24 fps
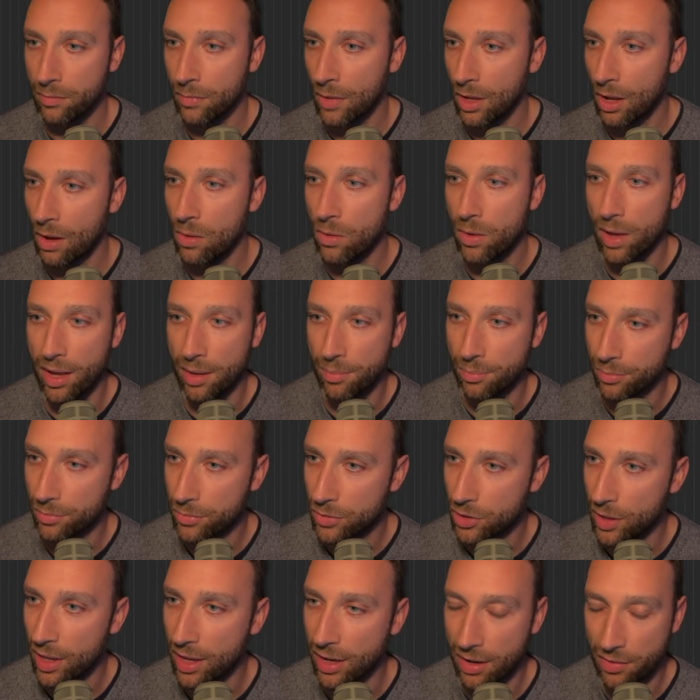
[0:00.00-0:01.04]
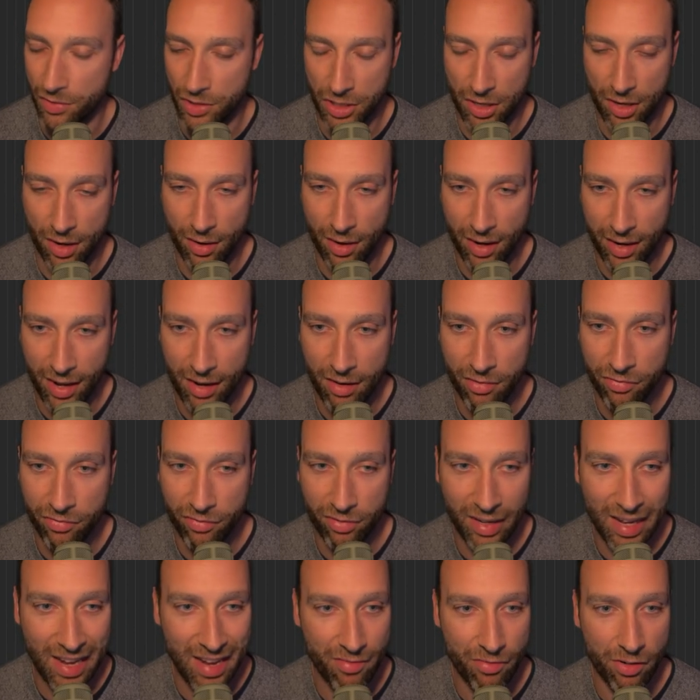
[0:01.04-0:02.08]
Okay, so that gives you a kind of
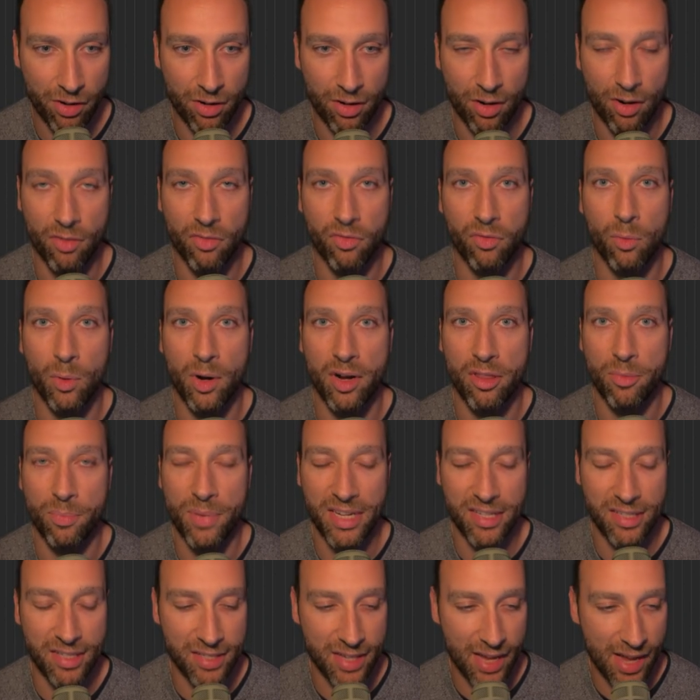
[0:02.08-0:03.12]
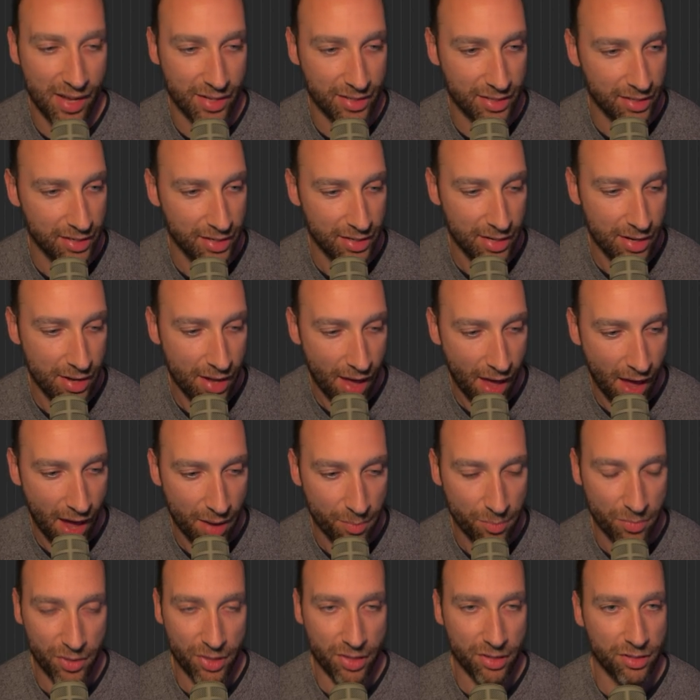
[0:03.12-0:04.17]
flavour of where the piece is at.
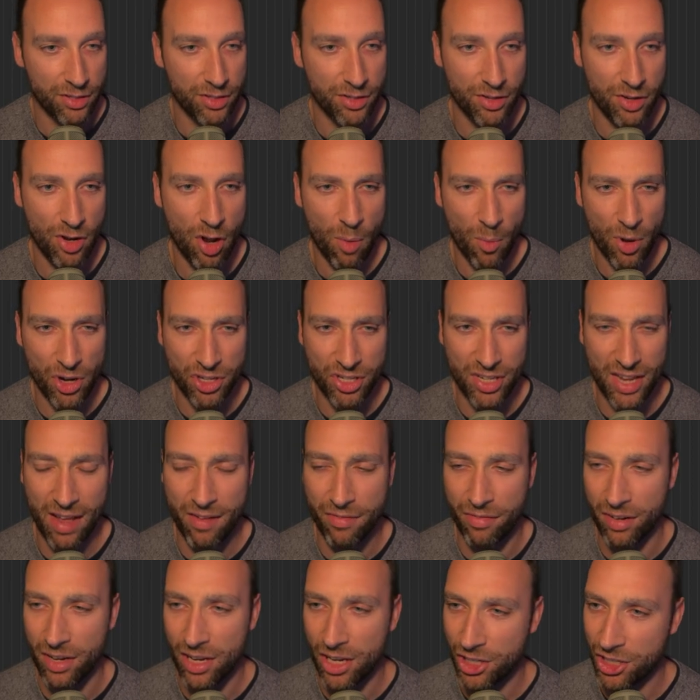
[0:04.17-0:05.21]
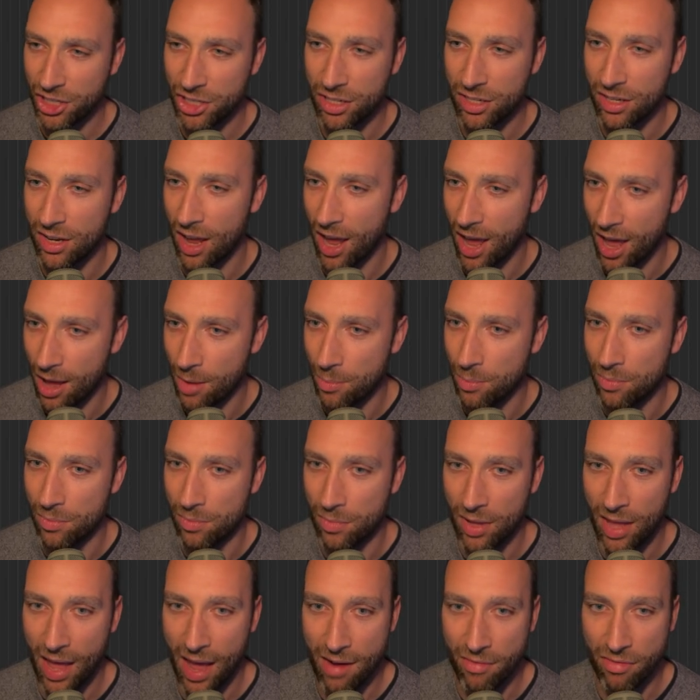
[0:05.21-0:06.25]
There's not much definition.
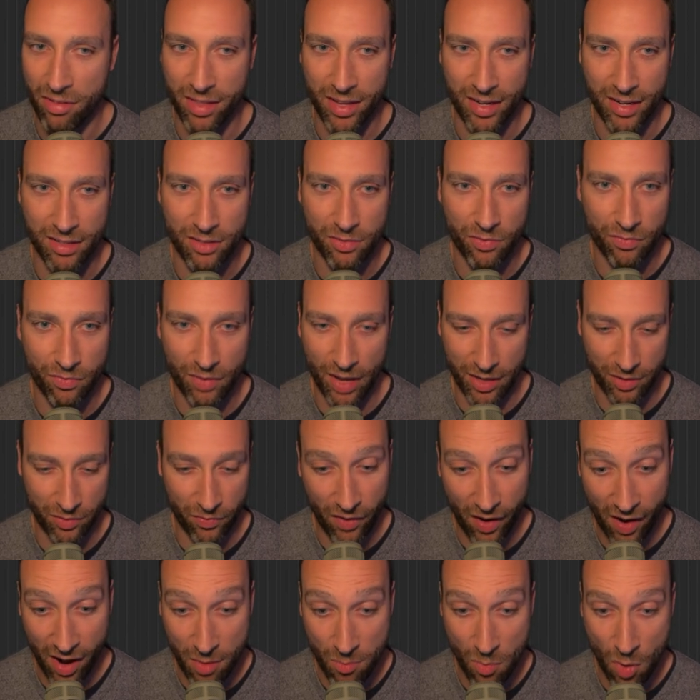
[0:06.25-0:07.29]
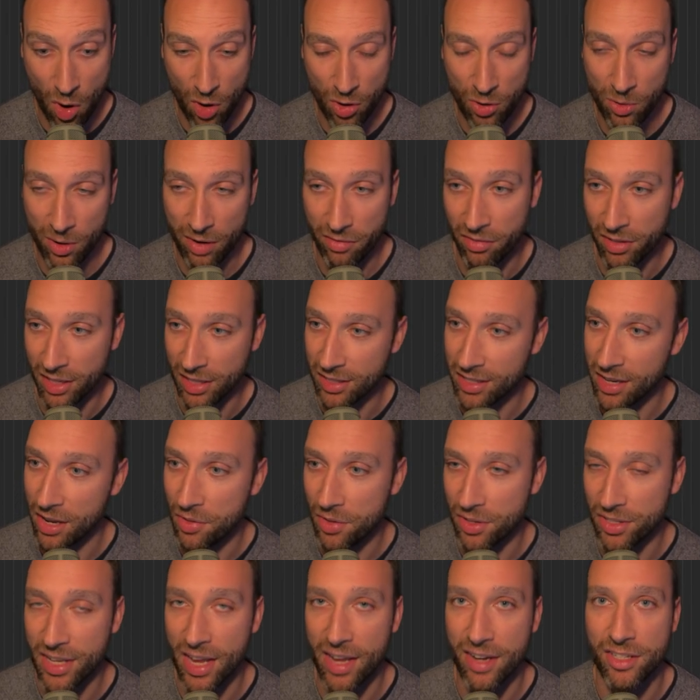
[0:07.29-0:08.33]
Everything is very mono. Everything's down the
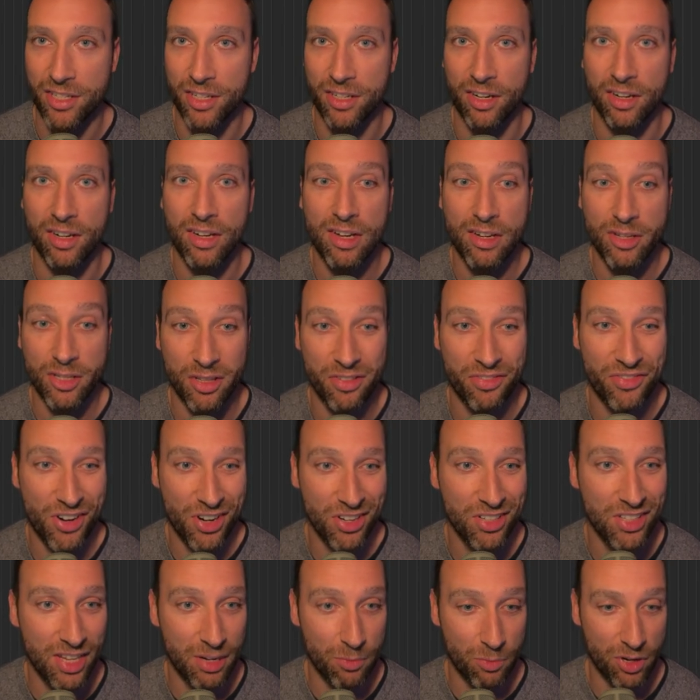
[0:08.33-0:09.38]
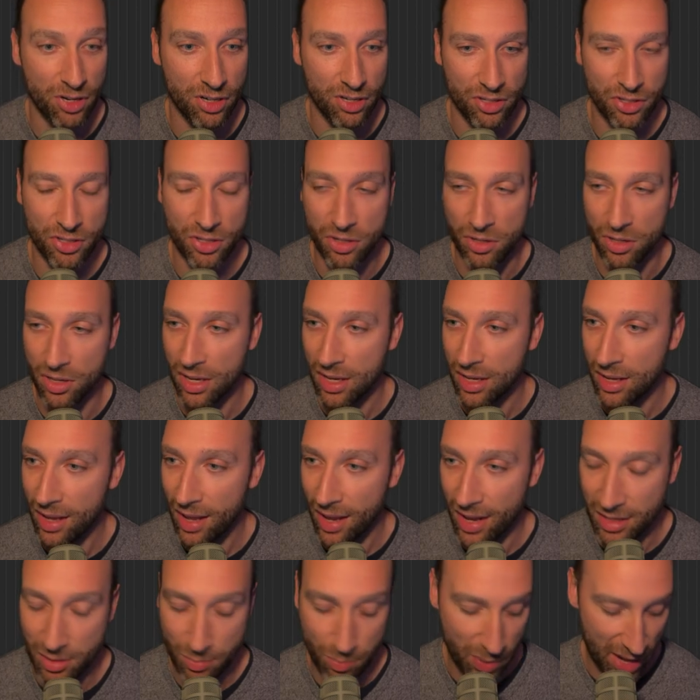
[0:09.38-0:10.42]
centre. So the first thing we're going to do
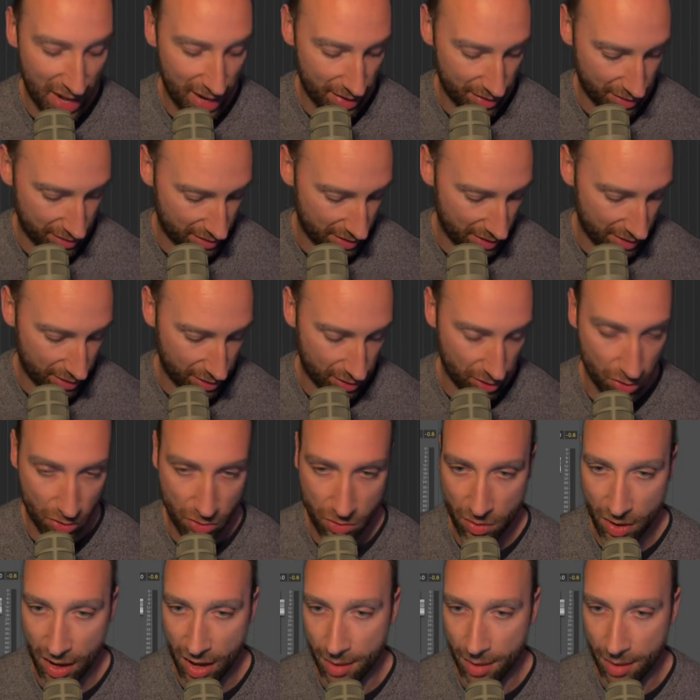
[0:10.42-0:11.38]
is balance this. So